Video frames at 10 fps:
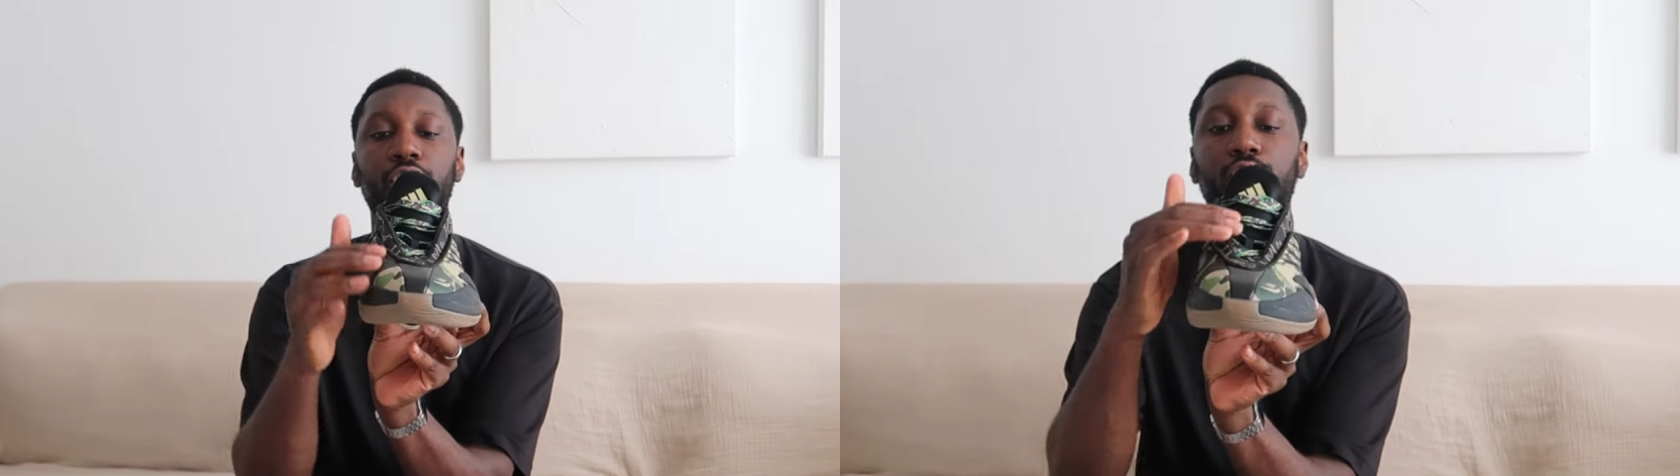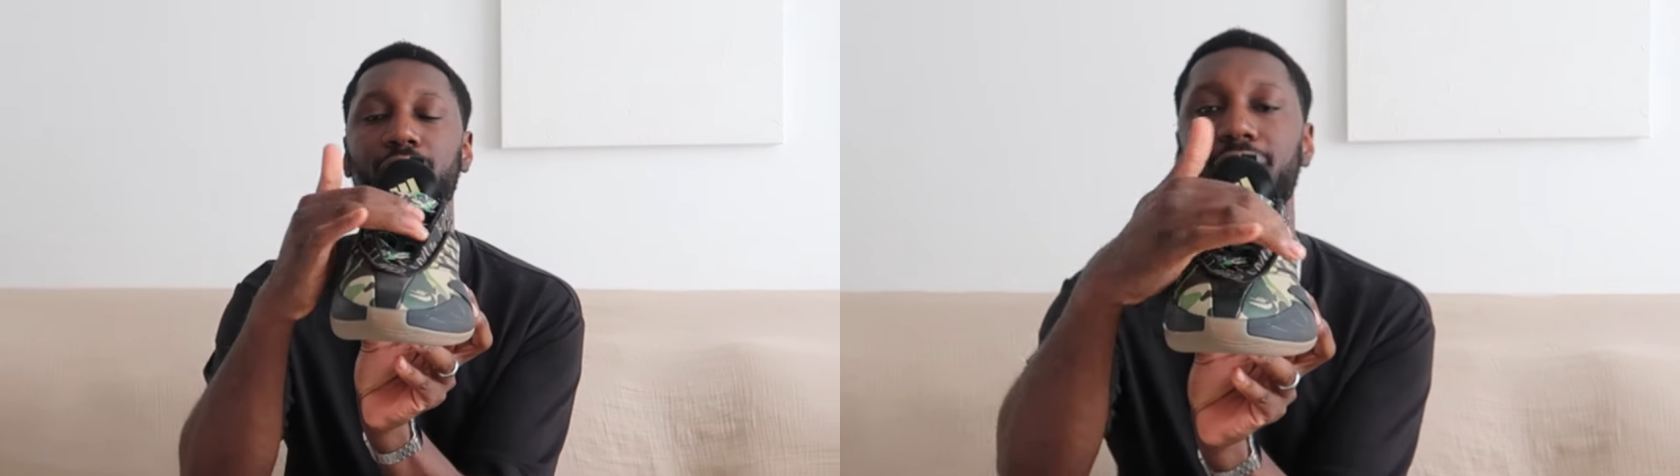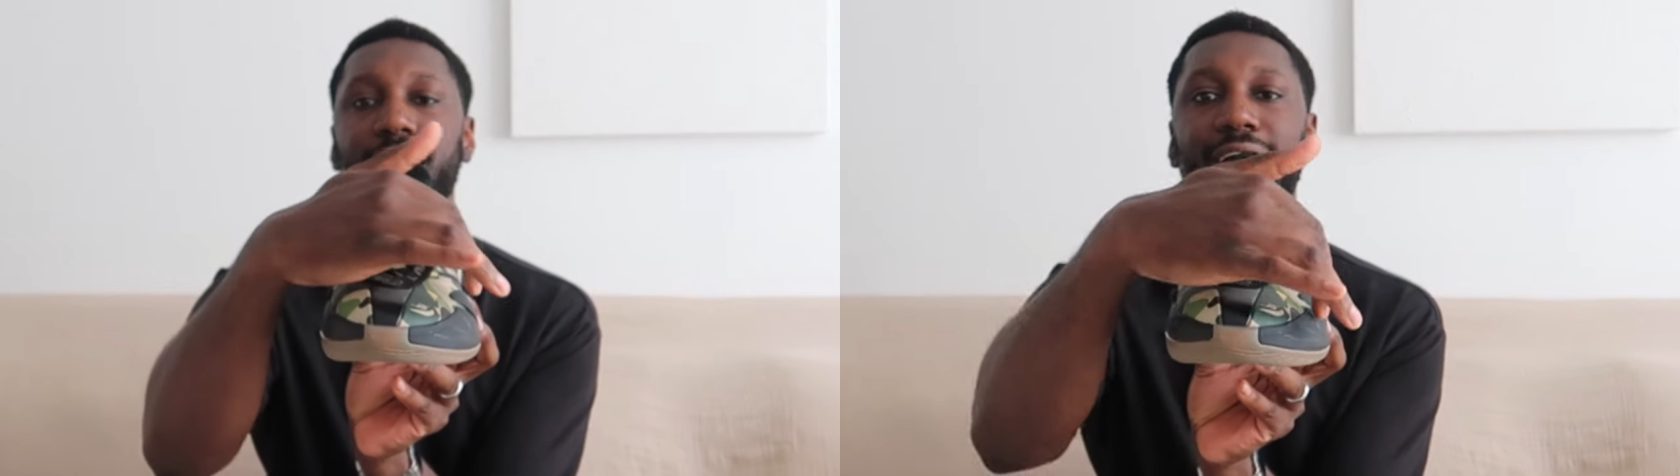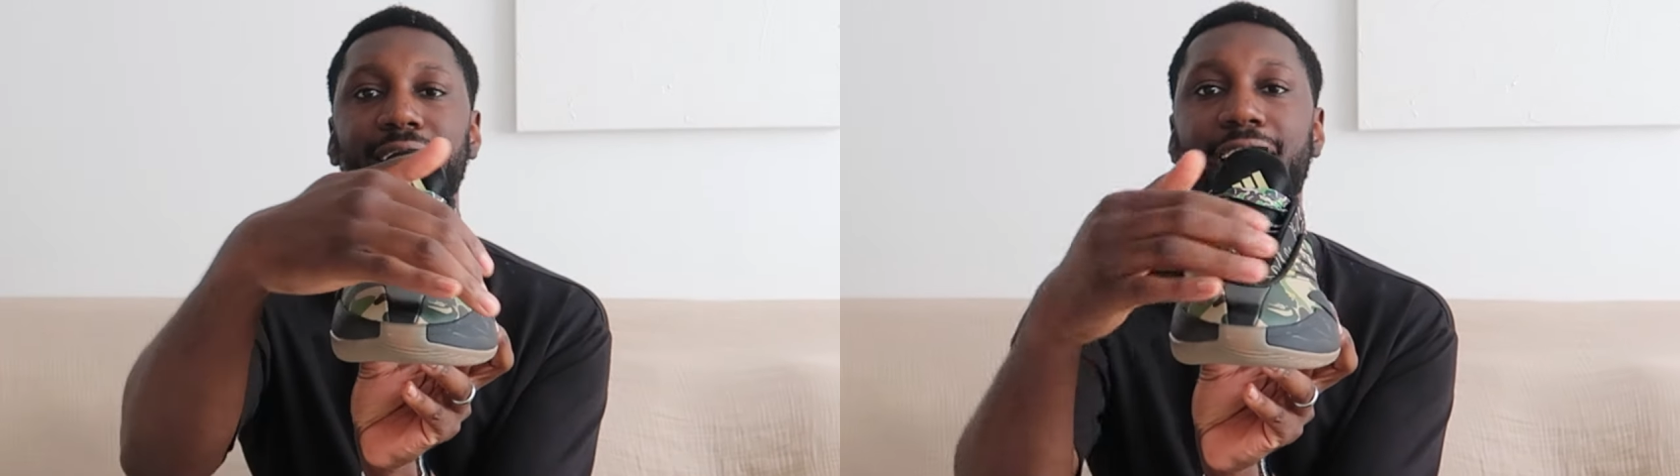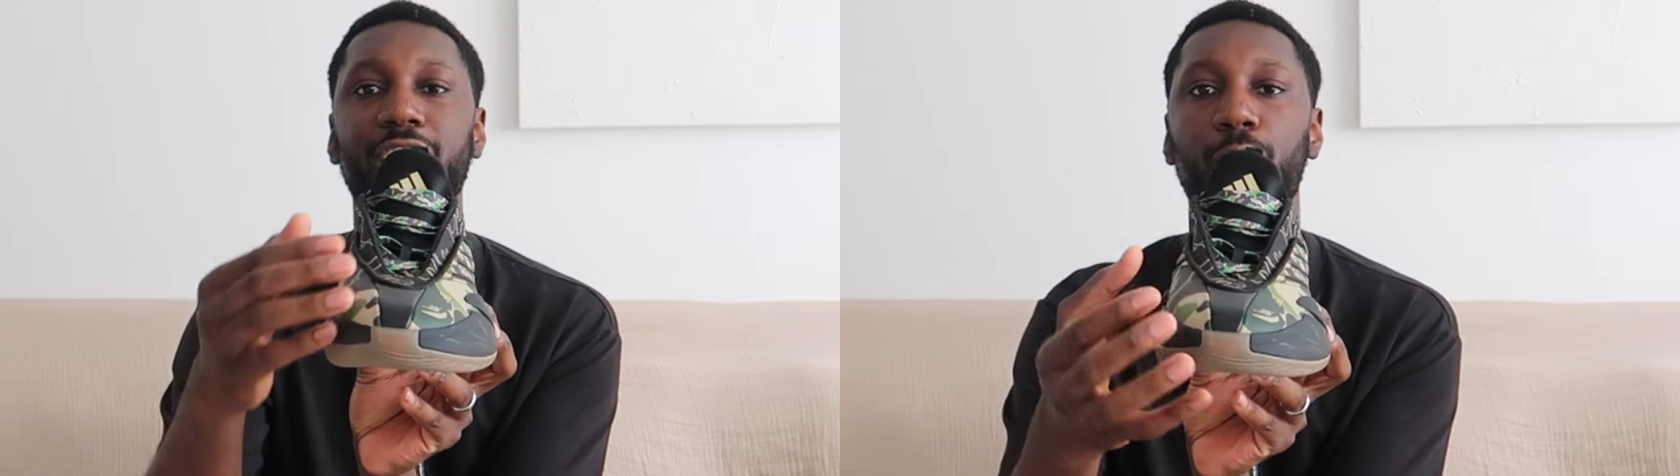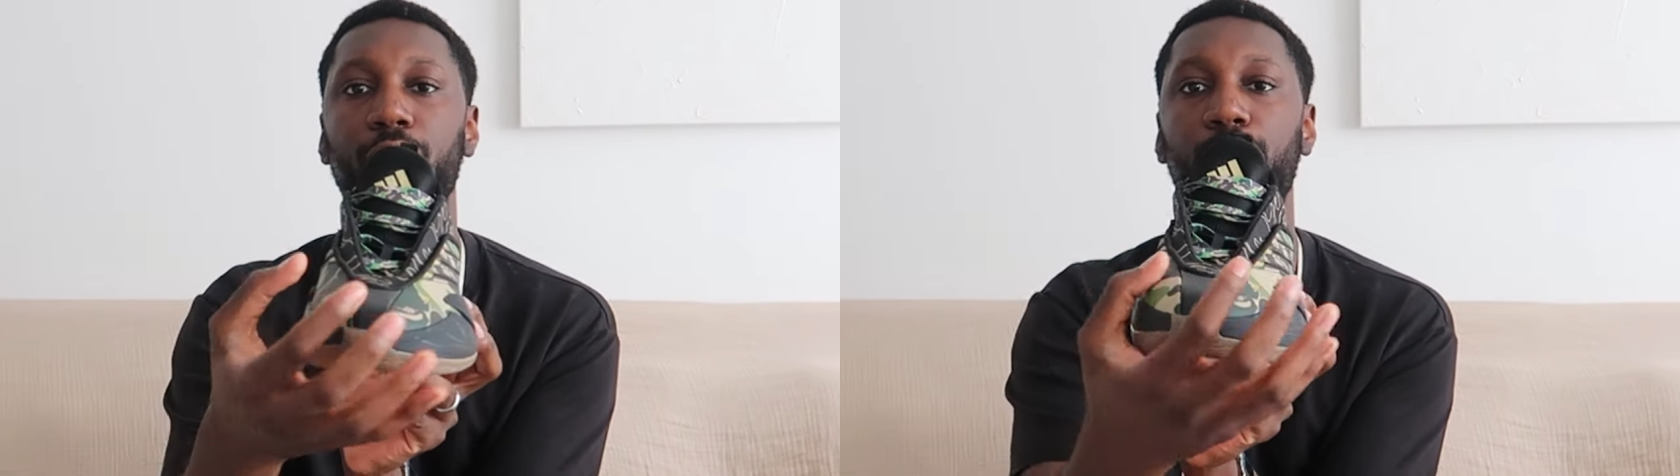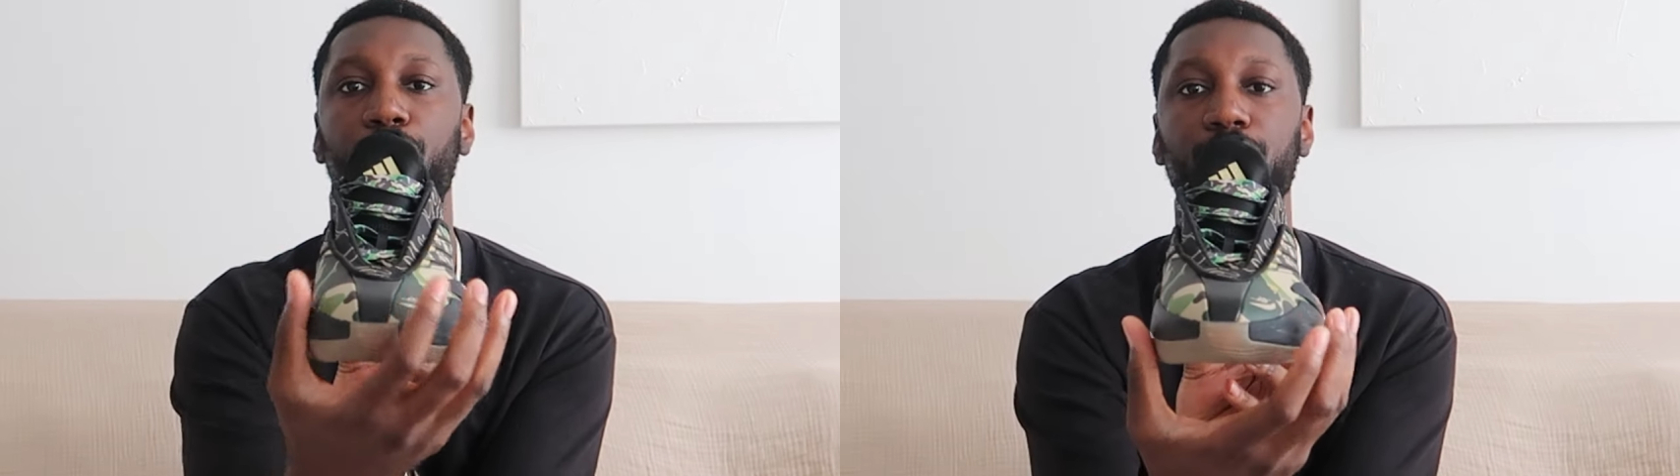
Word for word: you can see exactly where your foot